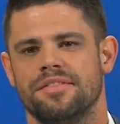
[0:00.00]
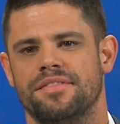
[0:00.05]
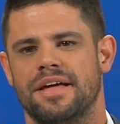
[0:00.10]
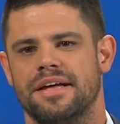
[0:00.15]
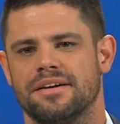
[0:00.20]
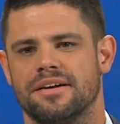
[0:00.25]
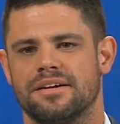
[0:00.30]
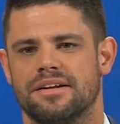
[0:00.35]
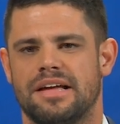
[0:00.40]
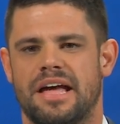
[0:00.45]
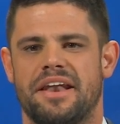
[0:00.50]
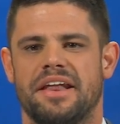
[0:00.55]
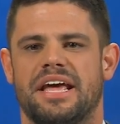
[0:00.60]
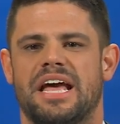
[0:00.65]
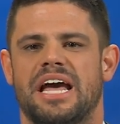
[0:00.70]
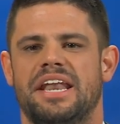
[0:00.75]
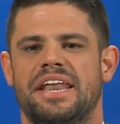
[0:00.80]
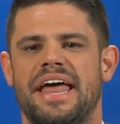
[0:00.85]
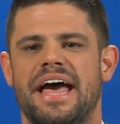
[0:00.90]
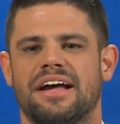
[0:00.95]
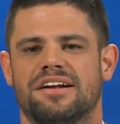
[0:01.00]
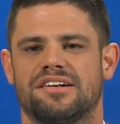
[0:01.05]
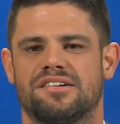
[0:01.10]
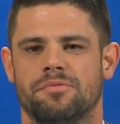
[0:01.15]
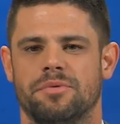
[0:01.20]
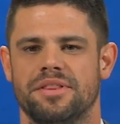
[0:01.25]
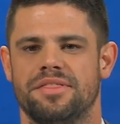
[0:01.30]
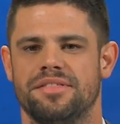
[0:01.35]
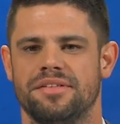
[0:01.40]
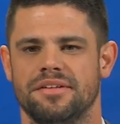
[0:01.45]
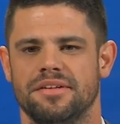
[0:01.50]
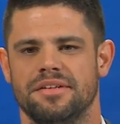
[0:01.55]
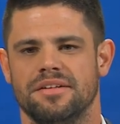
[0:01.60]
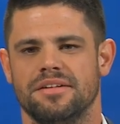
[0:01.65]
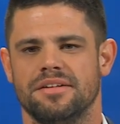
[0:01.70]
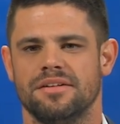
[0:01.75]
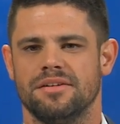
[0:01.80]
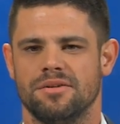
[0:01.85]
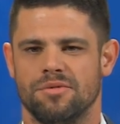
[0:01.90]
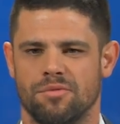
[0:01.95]
that kind of connects with
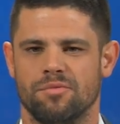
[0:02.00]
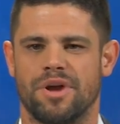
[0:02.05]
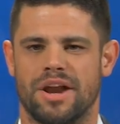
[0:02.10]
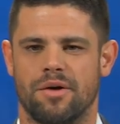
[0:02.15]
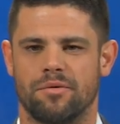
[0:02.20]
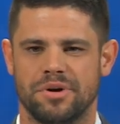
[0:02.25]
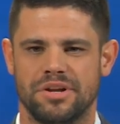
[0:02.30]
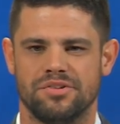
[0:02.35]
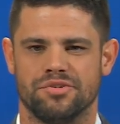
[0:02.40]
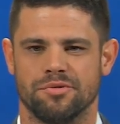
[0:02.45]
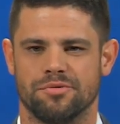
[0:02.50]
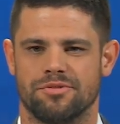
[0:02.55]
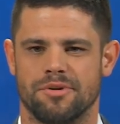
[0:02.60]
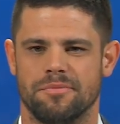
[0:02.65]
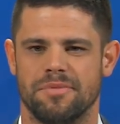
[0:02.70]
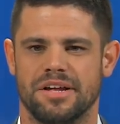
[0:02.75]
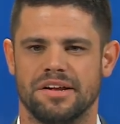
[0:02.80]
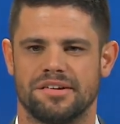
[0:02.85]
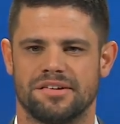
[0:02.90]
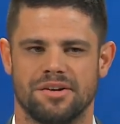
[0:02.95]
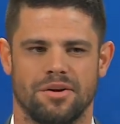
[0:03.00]
what I read you from this.